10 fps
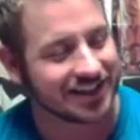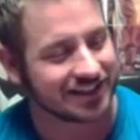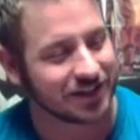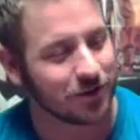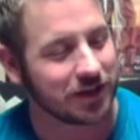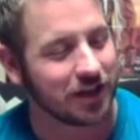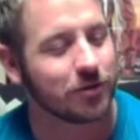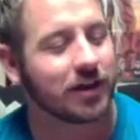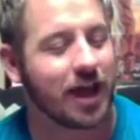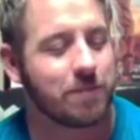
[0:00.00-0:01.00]
It's so
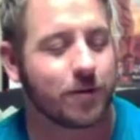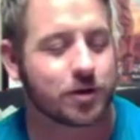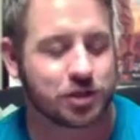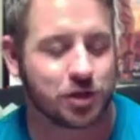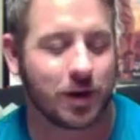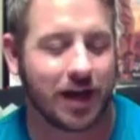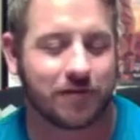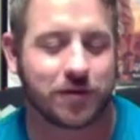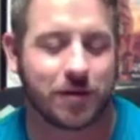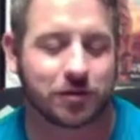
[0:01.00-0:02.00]
cute. K-Push, you
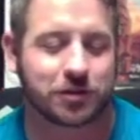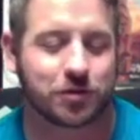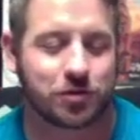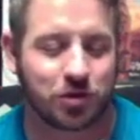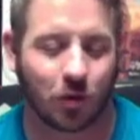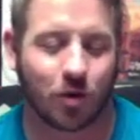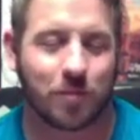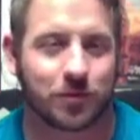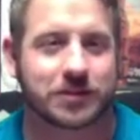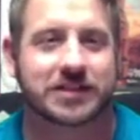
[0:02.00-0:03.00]
have the most
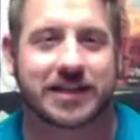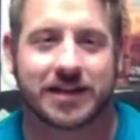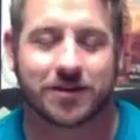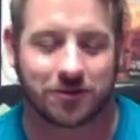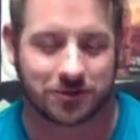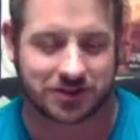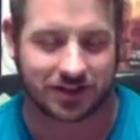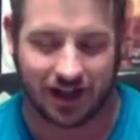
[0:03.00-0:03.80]
adorable skills.